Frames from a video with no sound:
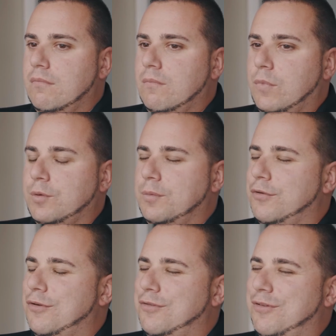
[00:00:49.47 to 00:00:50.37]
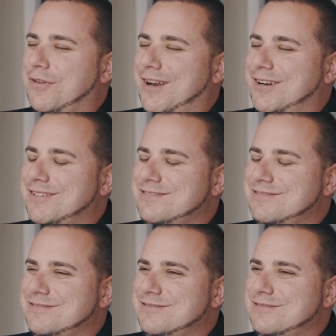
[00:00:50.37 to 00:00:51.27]
multiple surgeries later,
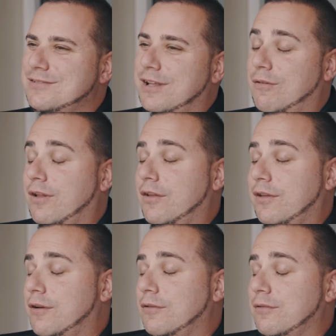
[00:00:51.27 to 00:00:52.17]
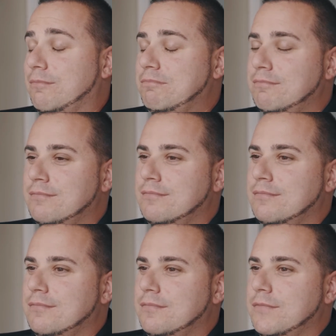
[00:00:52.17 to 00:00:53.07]
they realized they couldn't
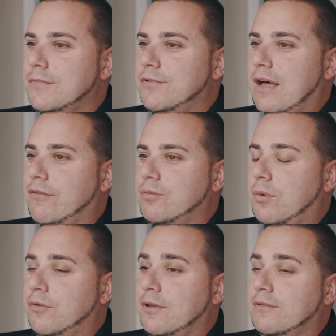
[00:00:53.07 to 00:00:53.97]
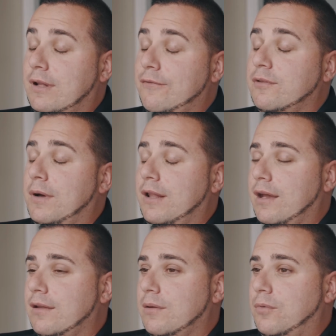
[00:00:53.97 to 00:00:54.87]
salvage what was left of my
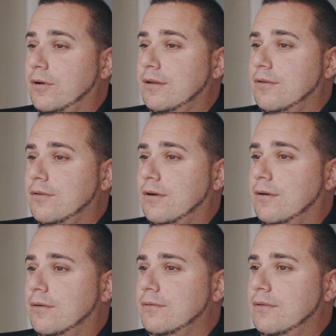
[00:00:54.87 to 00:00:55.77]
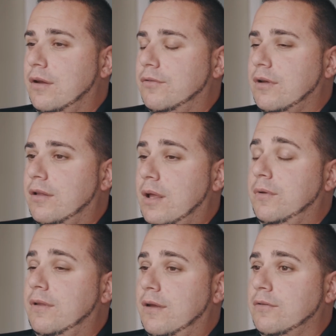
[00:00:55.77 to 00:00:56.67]
leg at the point, so they decided
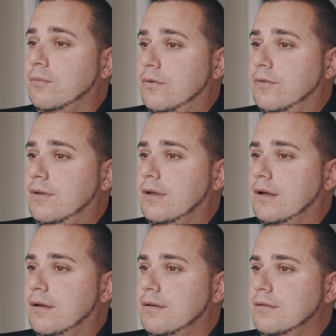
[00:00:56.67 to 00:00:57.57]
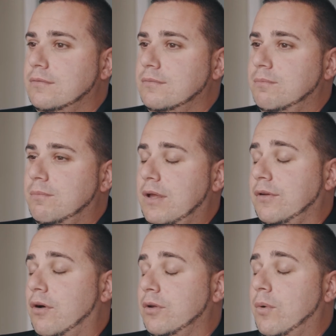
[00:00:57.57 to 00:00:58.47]
amputation was the
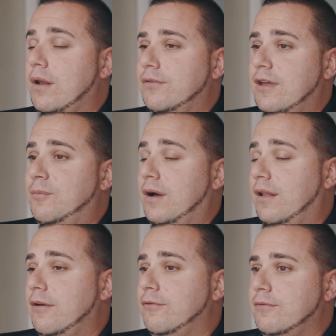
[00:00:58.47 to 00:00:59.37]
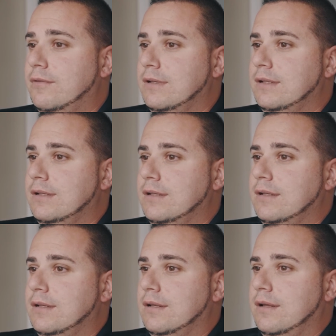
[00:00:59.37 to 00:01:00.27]
basically only way to save my life
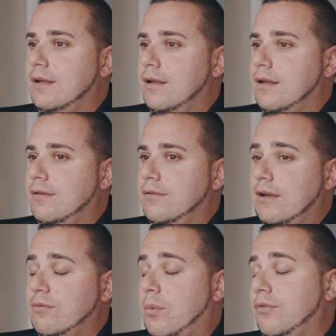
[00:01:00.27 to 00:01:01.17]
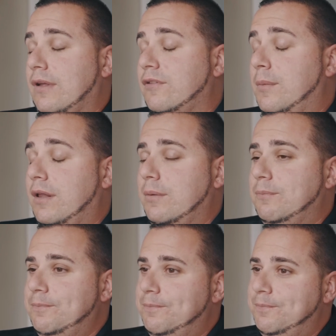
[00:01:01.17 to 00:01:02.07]
and save what was left of my
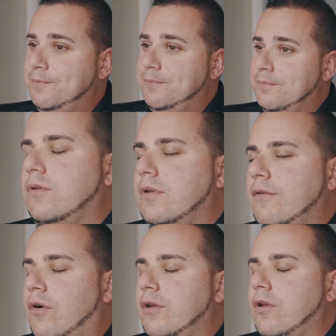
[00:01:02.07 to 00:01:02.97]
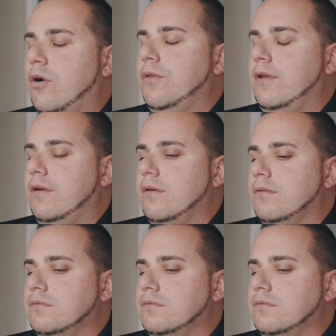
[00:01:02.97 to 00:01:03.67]
limb. I've only known the